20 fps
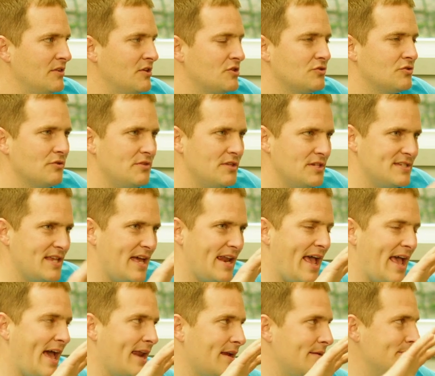The truth is that
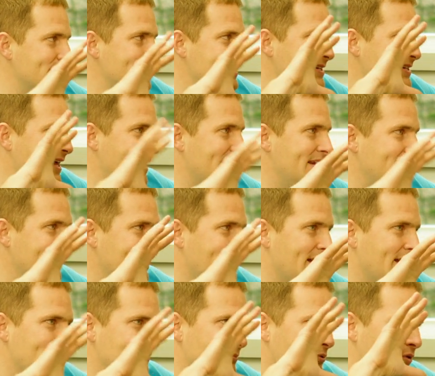atom is
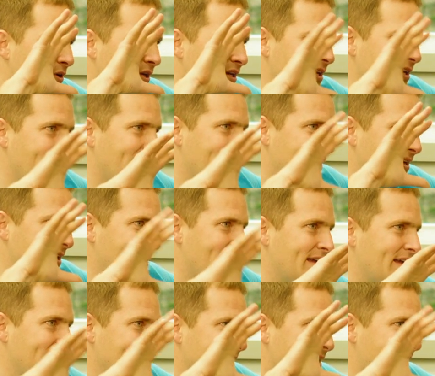
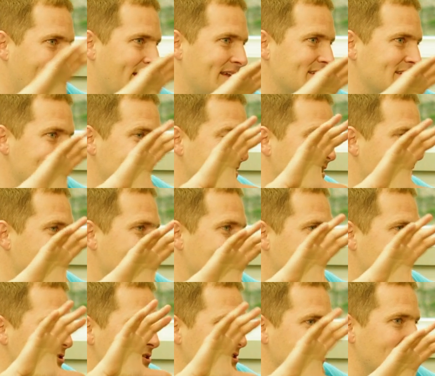
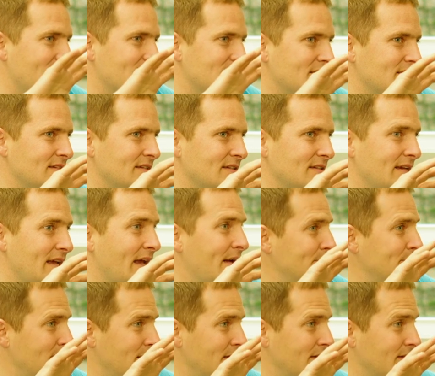99.9997%
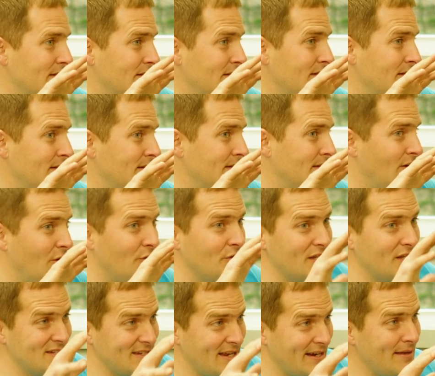empty.
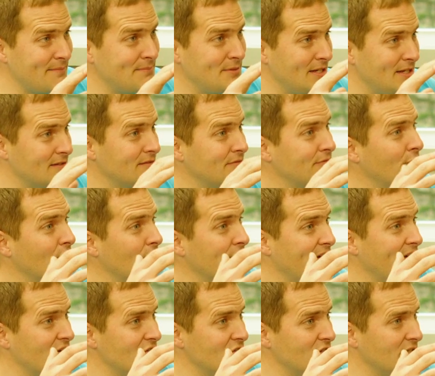Only it's not empty, it's full of
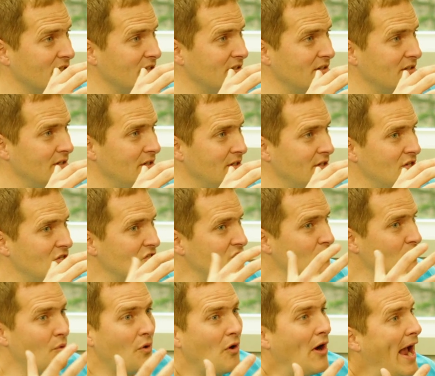energy.
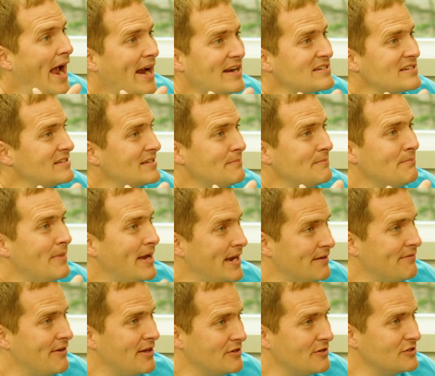So we're actually
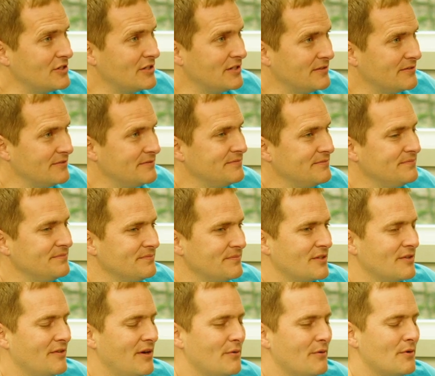made of energy,
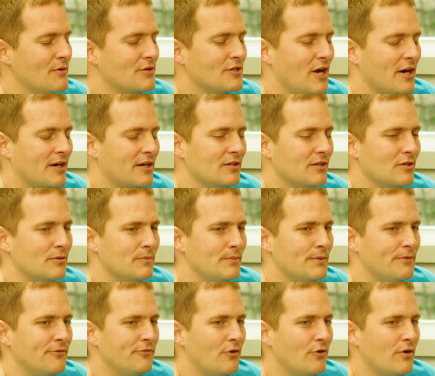right? We were talking a little
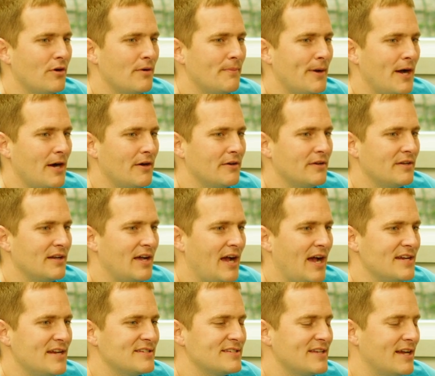before about
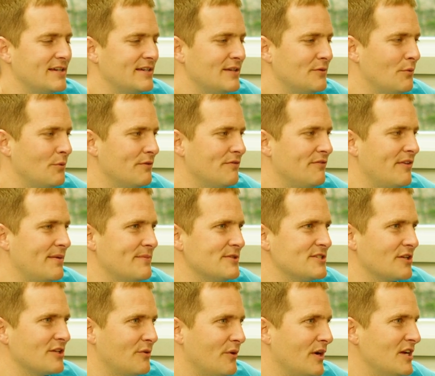Einstein did one
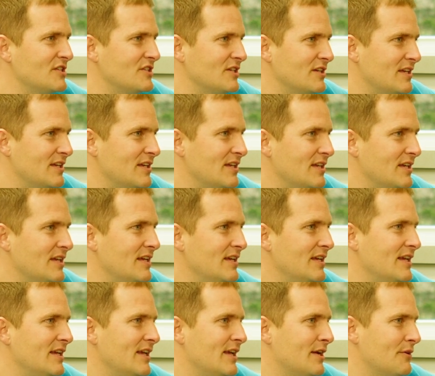famous equation,
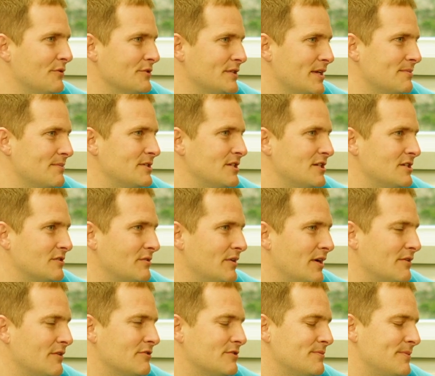E equals mc
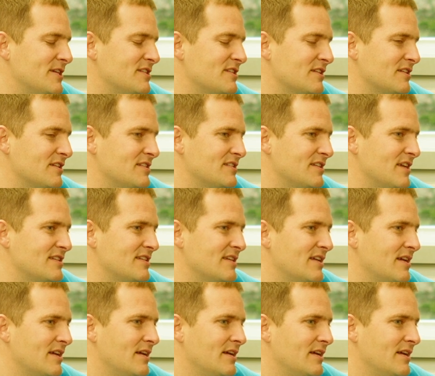squared, which basically says,